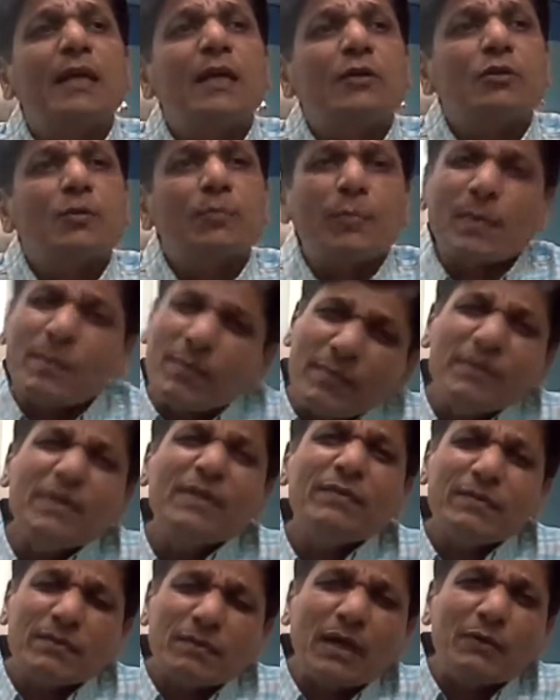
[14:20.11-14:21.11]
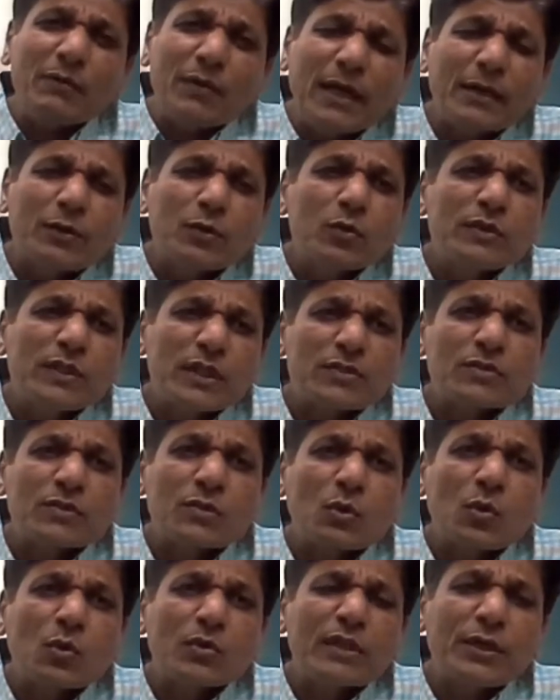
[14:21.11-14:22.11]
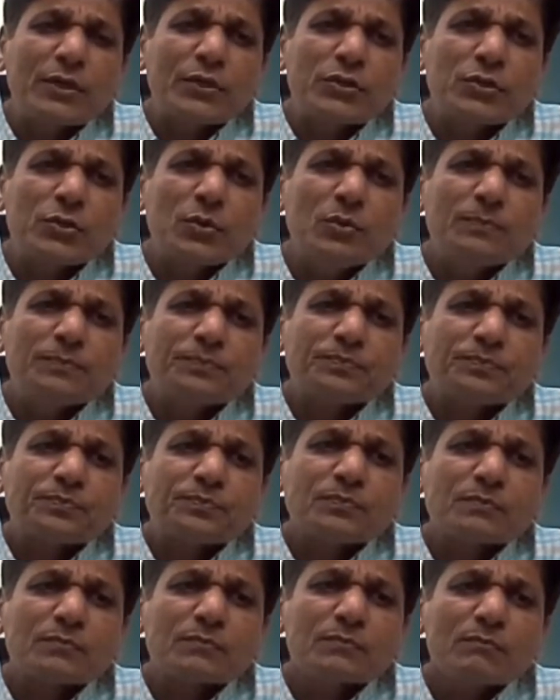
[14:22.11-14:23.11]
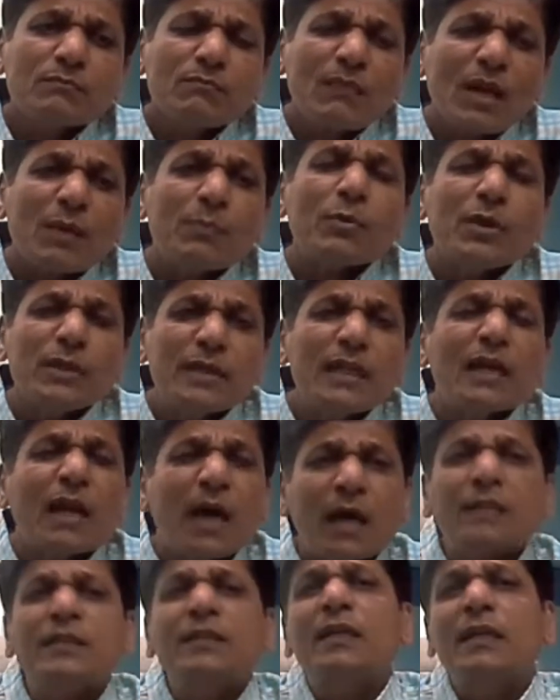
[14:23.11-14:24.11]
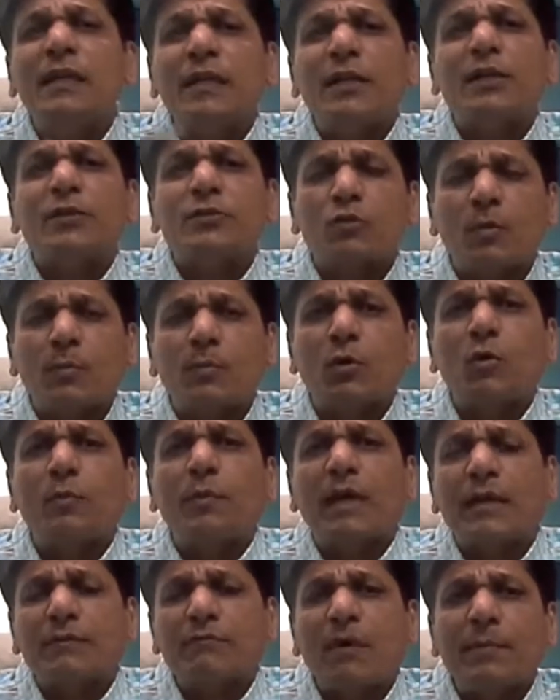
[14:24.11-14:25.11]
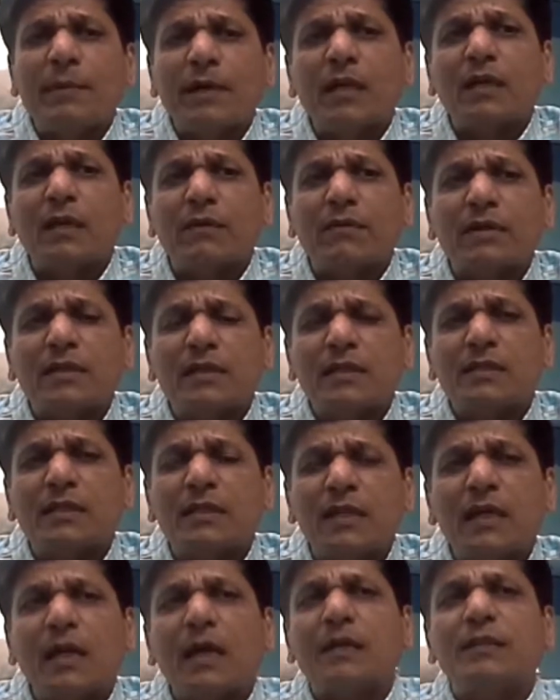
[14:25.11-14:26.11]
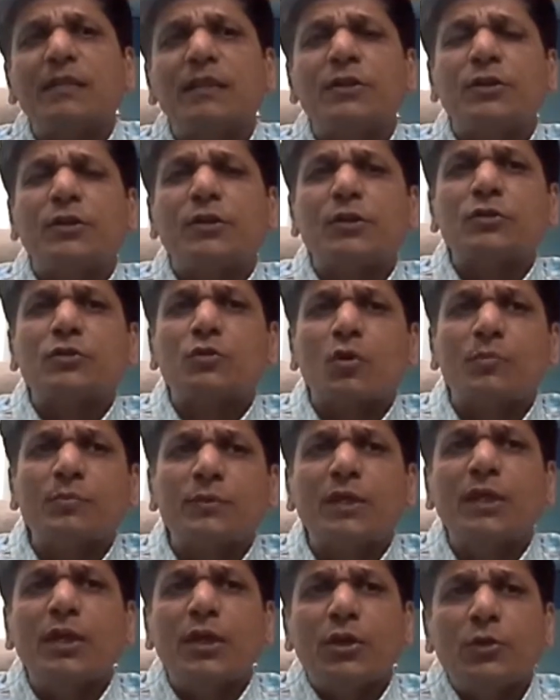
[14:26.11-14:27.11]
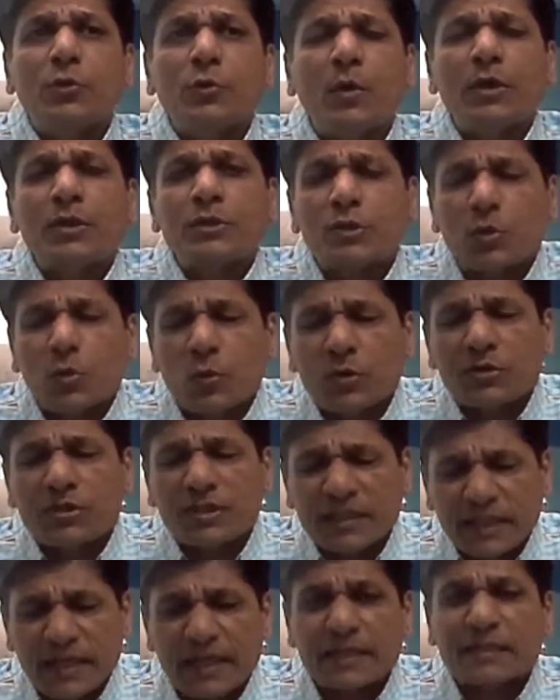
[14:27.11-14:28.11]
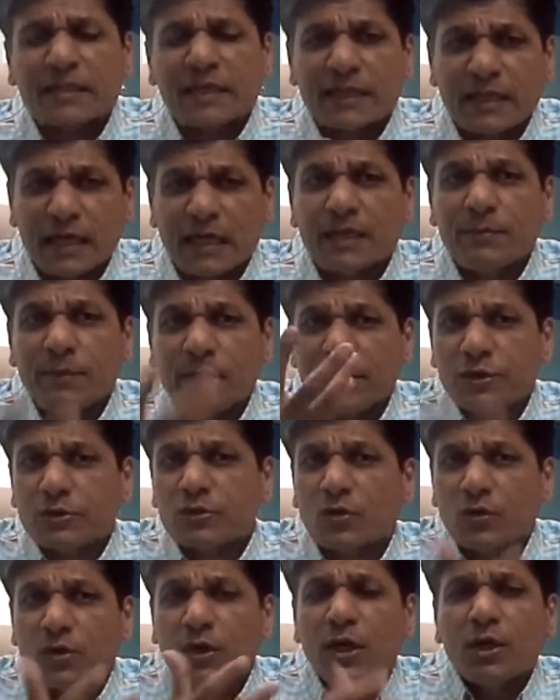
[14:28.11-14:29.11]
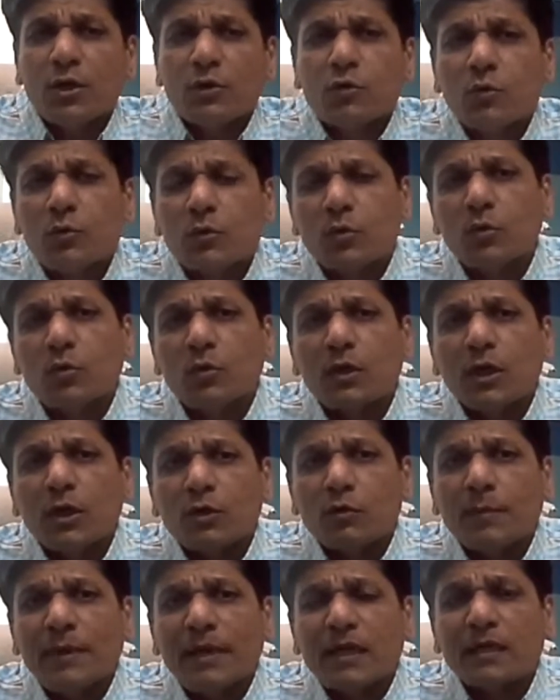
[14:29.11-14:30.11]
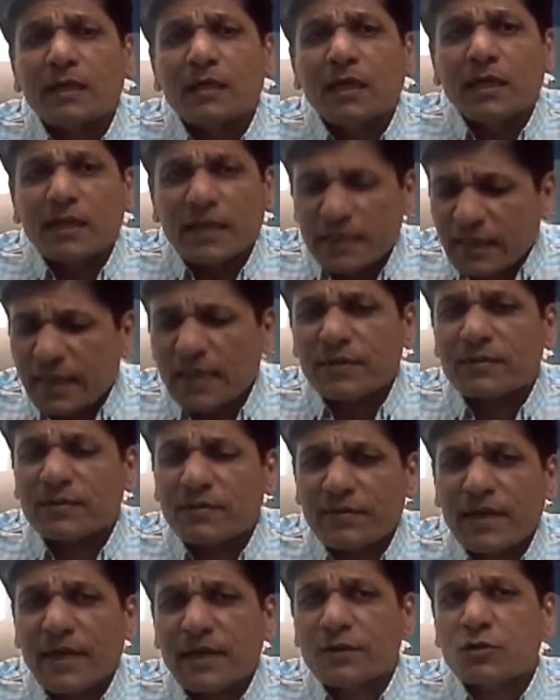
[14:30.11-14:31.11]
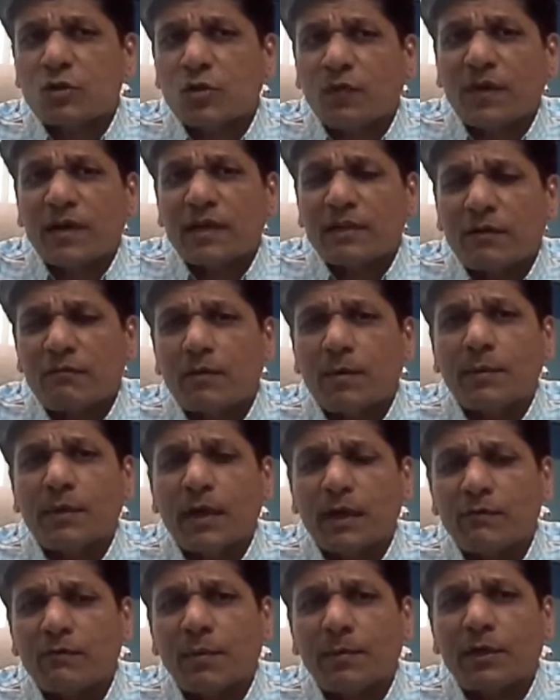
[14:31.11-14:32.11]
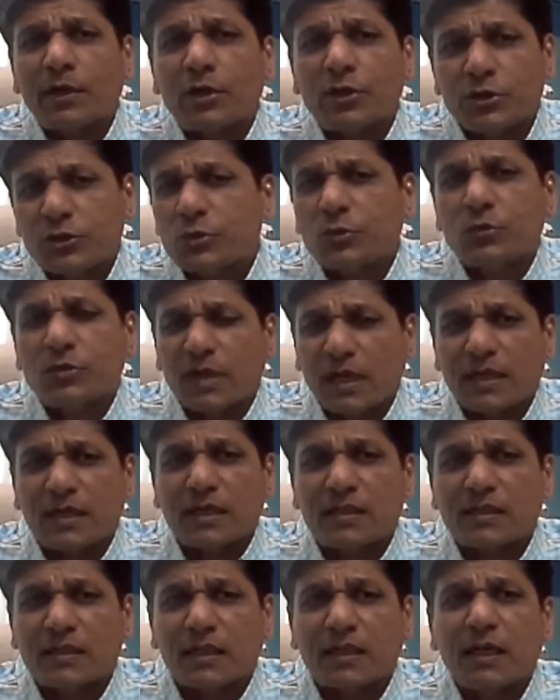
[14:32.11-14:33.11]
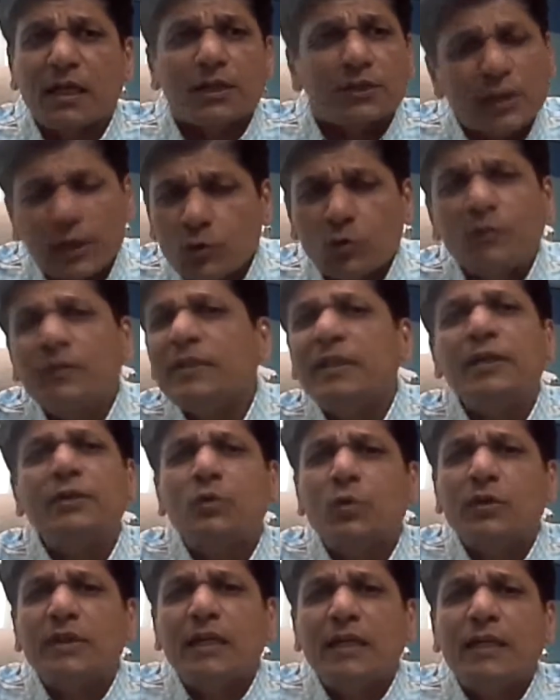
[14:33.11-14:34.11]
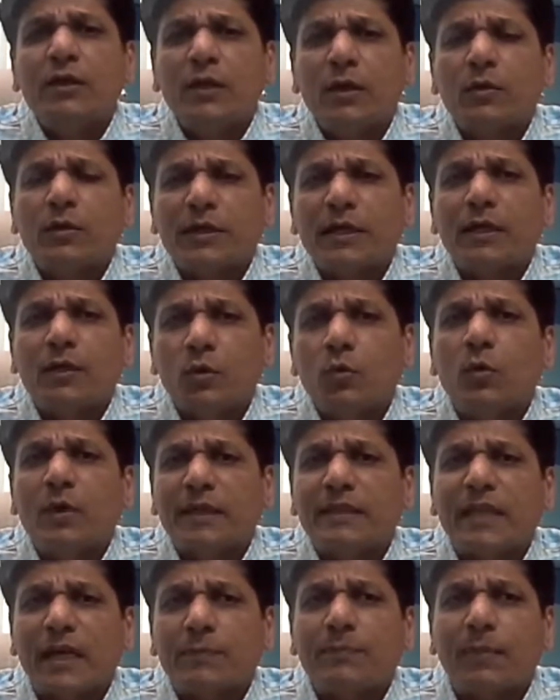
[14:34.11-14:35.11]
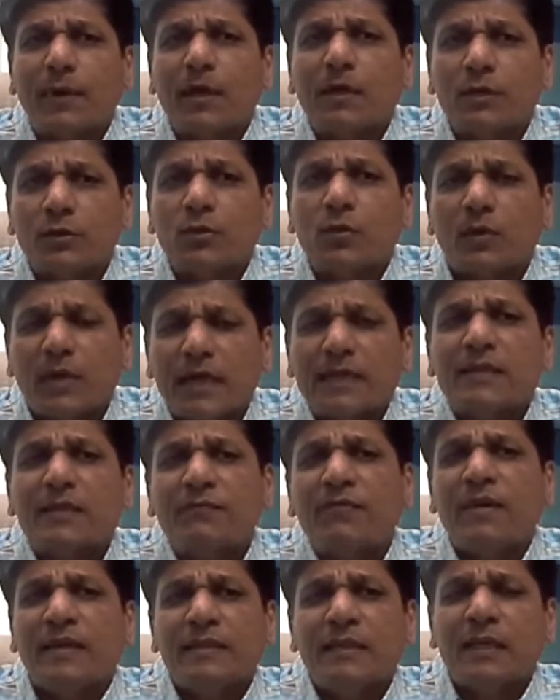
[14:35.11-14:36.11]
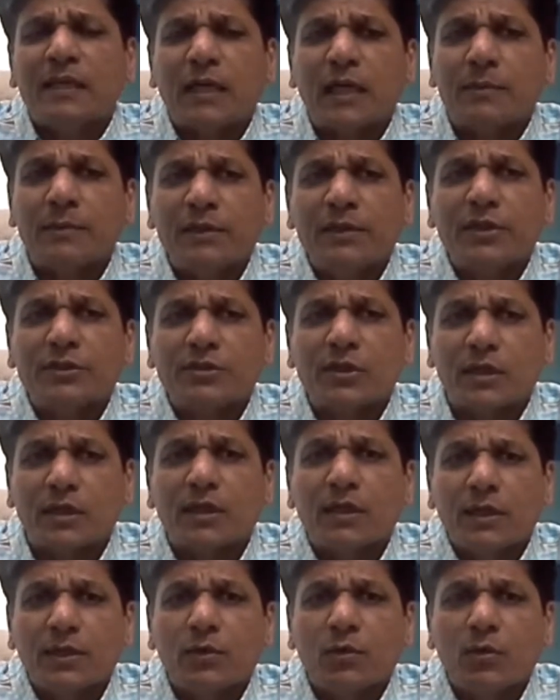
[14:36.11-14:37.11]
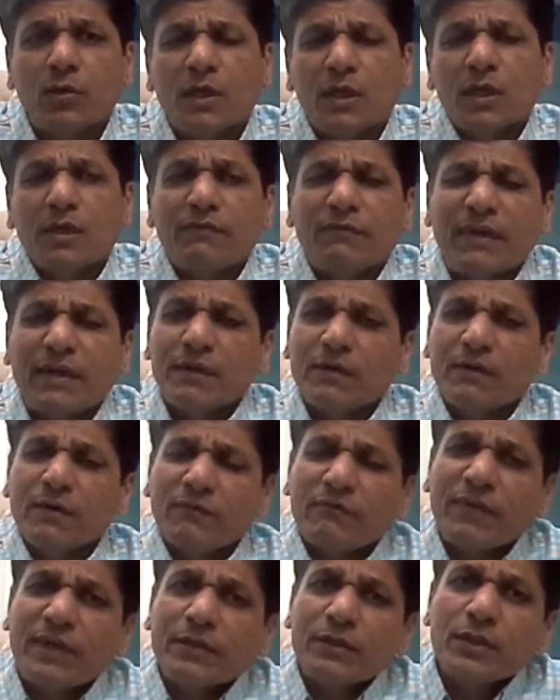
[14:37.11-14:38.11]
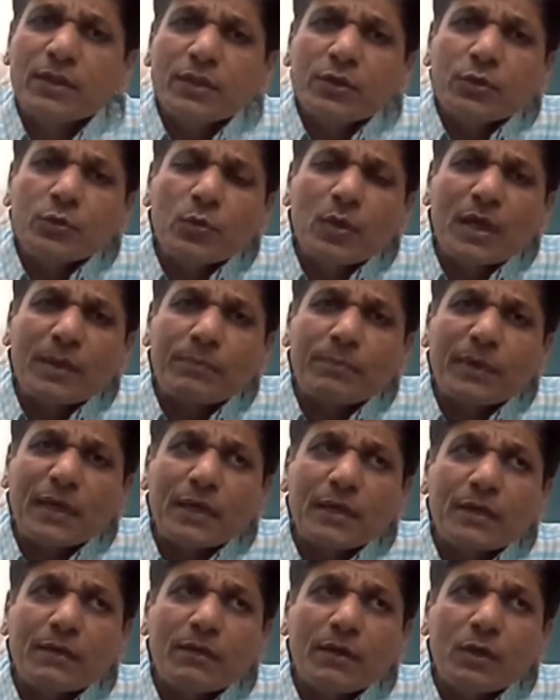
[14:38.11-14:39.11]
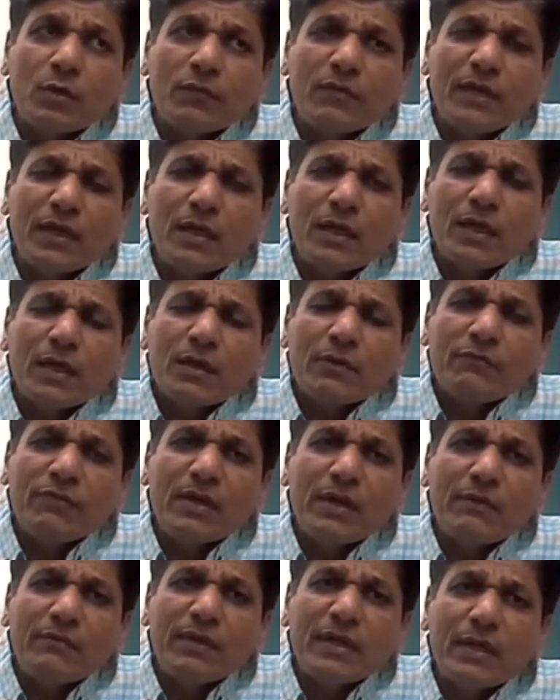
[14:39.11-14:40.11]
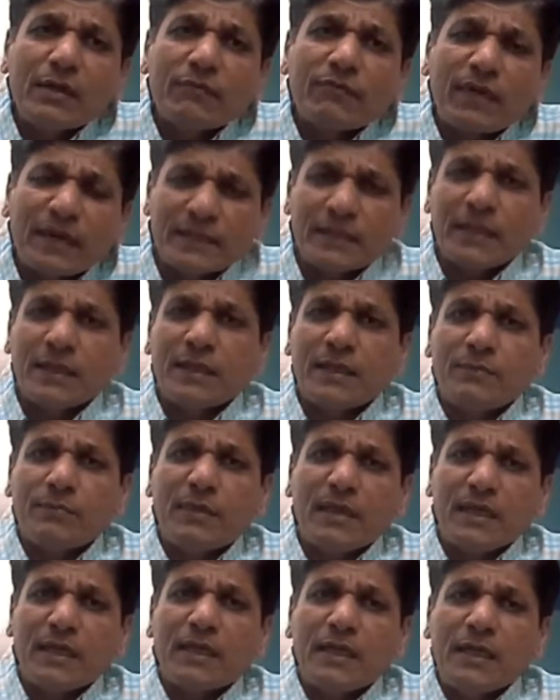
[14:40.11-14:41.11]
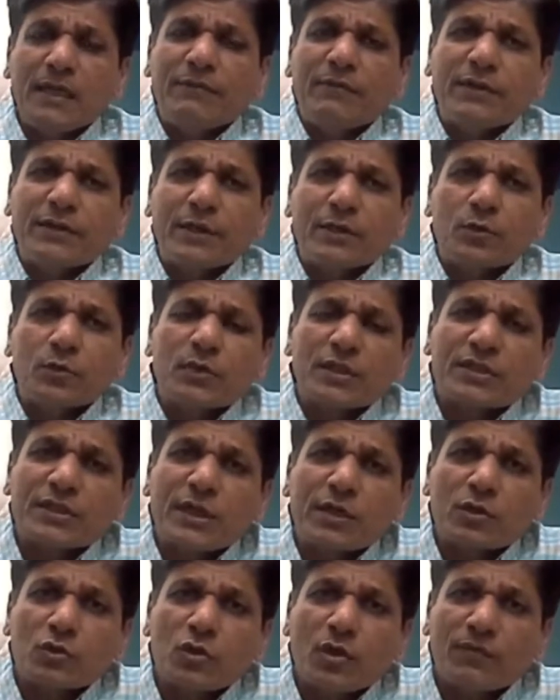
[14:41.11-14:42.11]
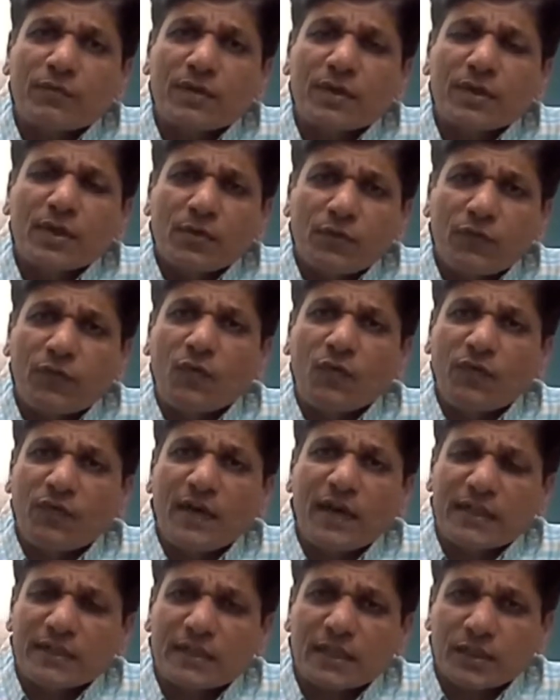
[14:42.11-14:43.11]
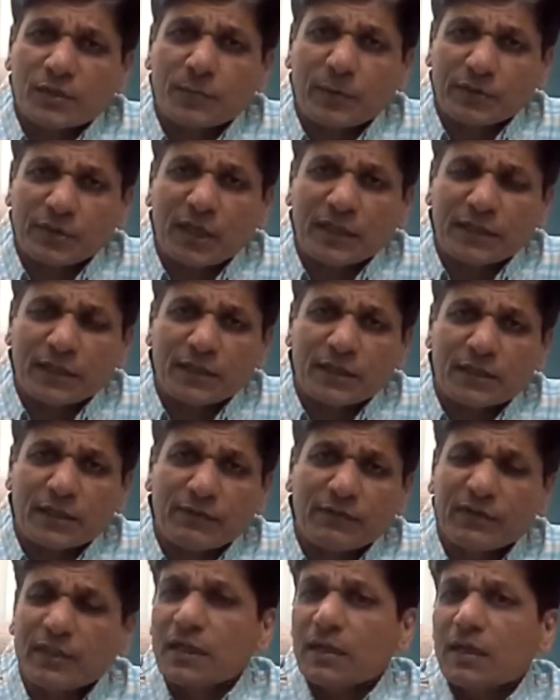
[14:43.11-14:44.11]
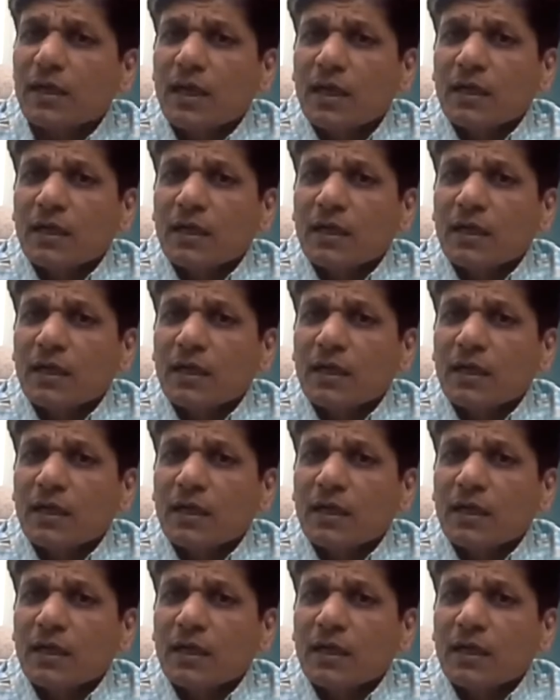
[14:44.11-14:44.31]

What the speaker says: So probably I would like to just throw that issue in the larger interest of global environmental governance, in the larger interest of the UN's own stakes and credibility, so to make a decisive dent so far as environmental issues are concerned, then do we need to really take a look at that part, as a final culmination, when UNEP will finally be elevated to the status of a full-fledged specialized agency, whether